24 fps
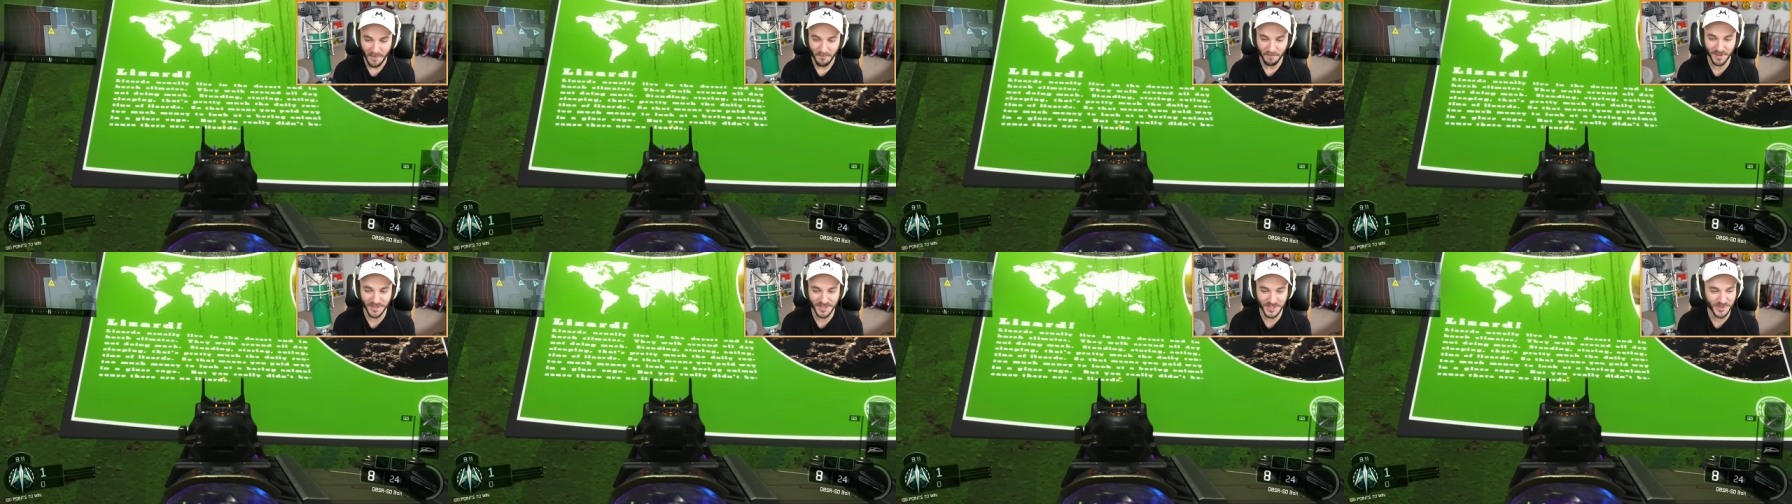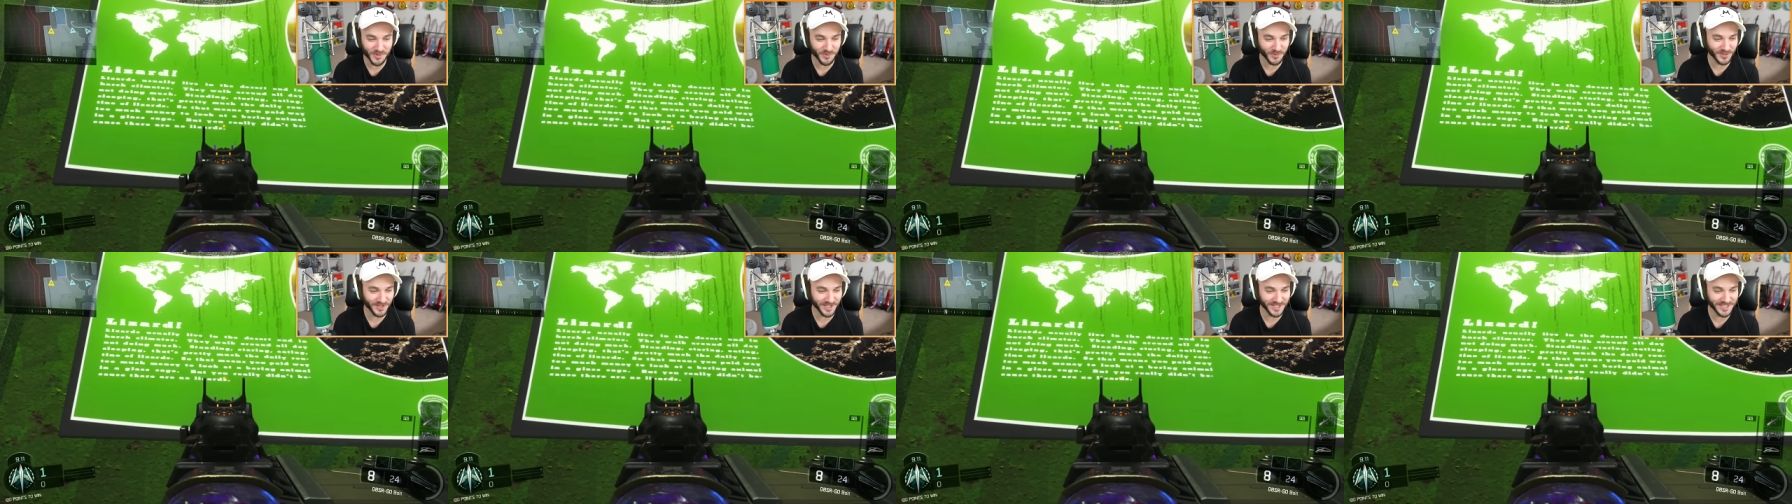But
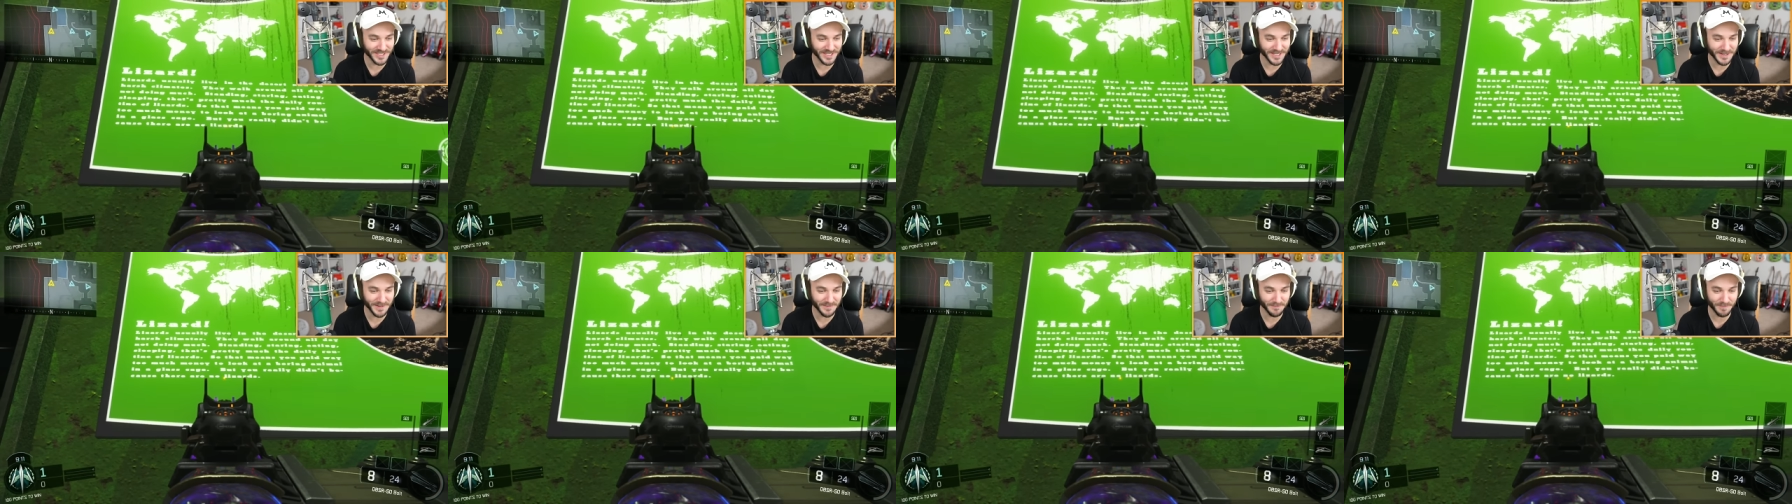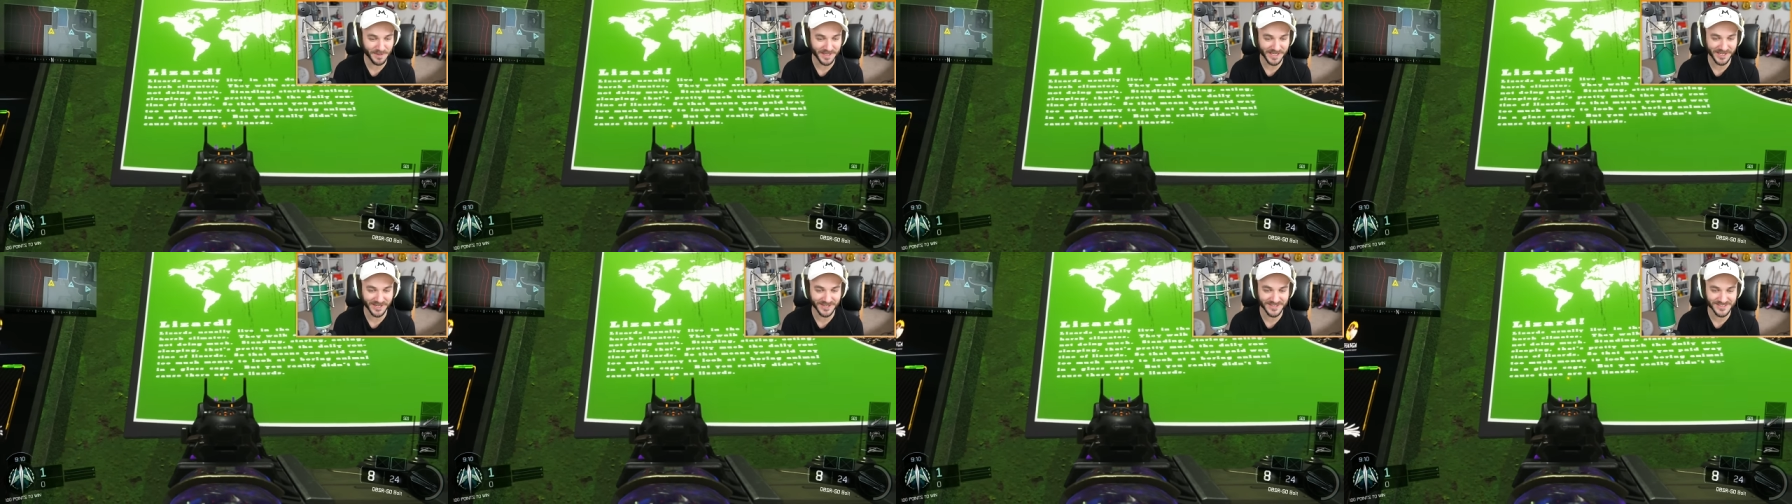you really didn't
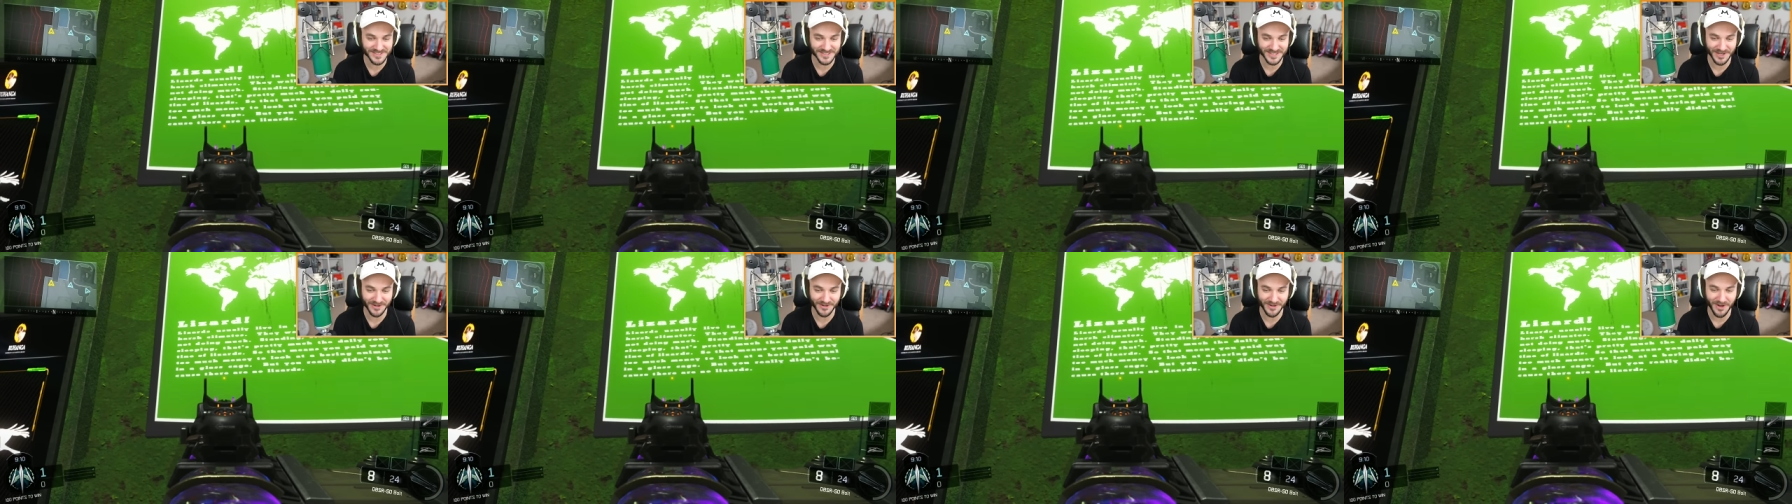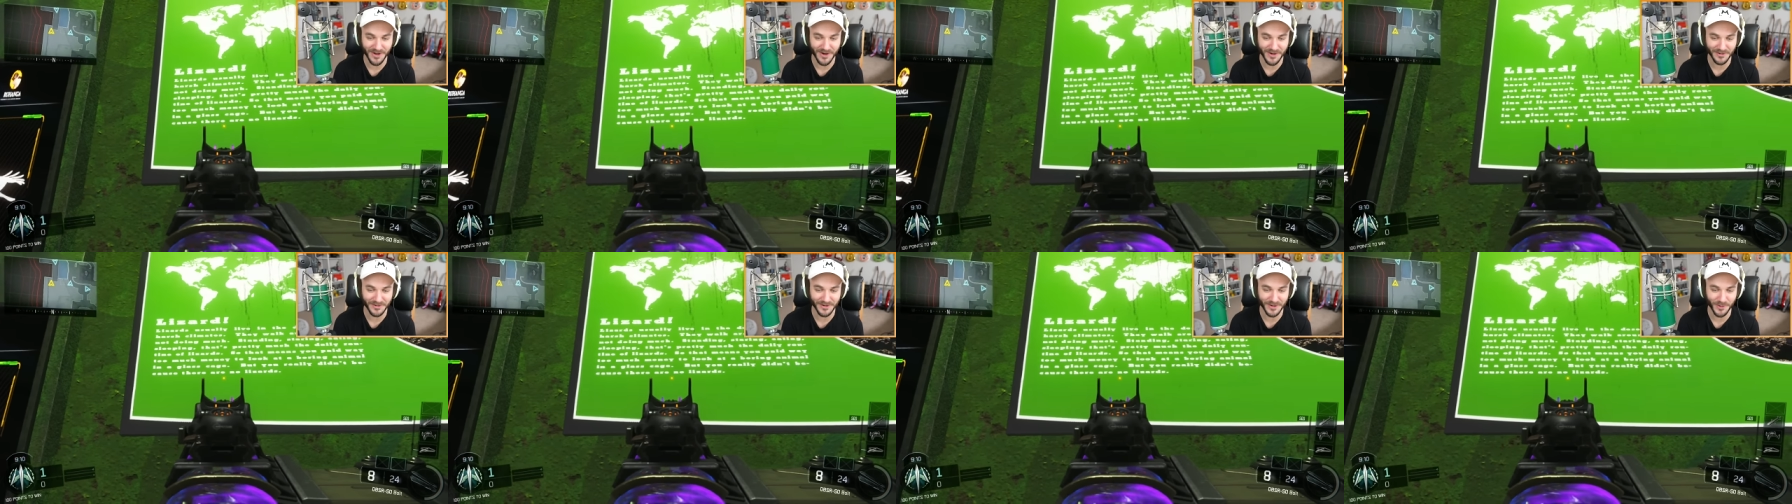because there
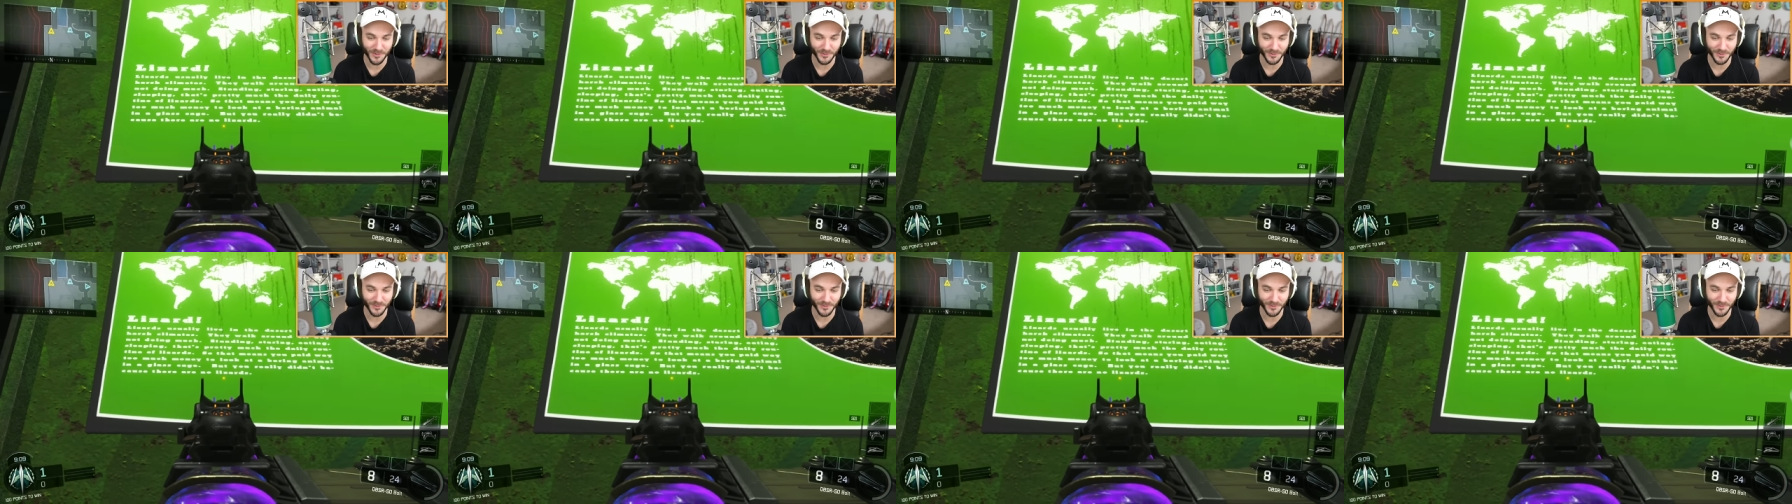are no